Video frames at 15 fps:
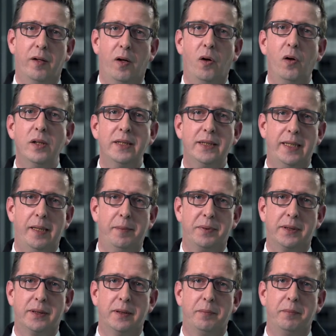all
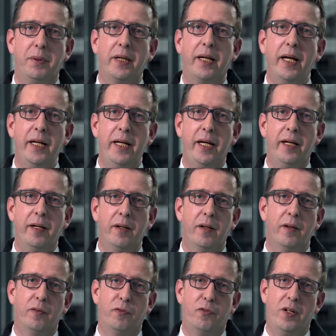steps beginning
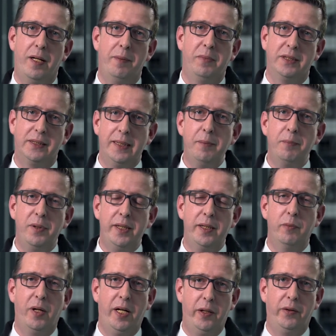from assembly
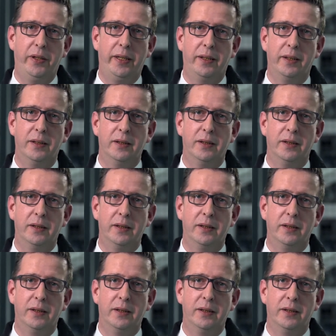to wiring,